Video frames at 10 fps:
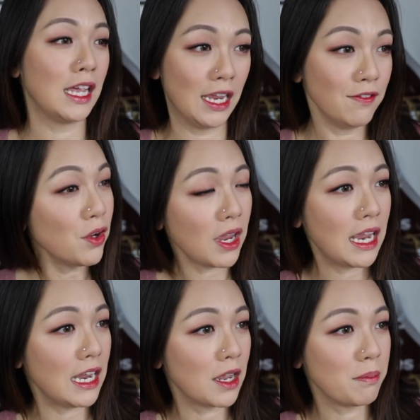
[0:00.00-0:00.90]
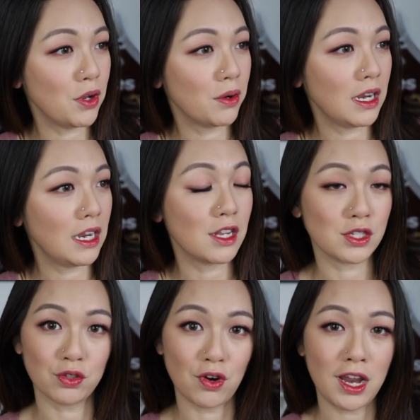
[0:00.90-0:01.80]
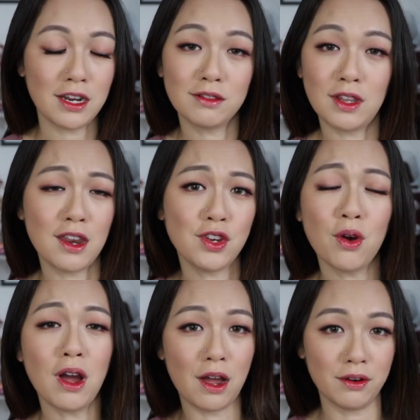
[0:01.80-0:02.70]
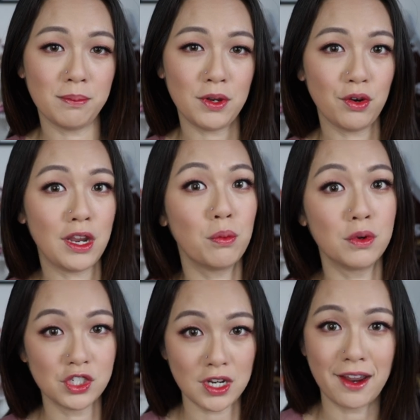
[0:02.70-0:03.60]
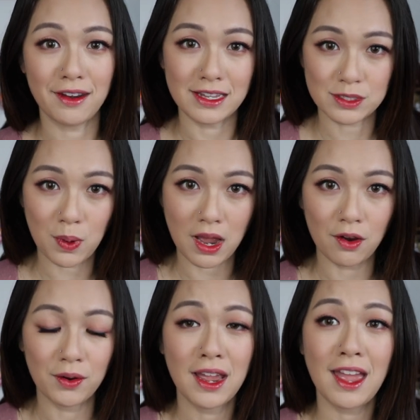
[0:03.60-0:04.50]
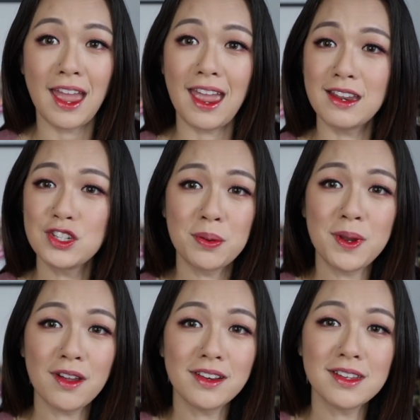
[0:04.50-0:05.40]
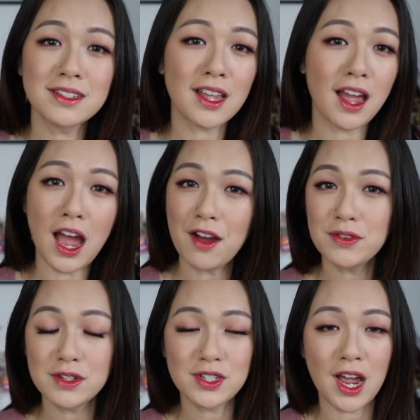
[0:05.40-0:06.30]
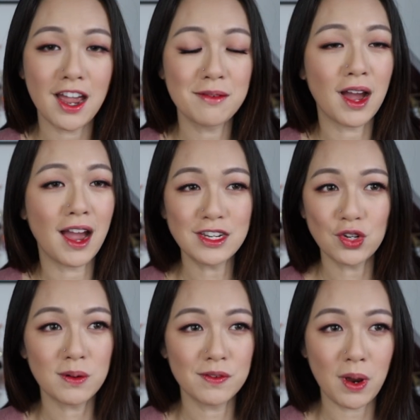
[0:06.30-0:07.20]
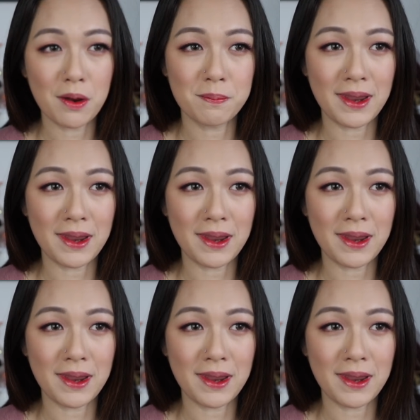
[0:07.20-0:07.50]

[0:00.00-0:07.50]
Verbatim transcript: If your inner beauty is great, then your outer beauty will shine as well. And to be honest, half of the time, I don't know what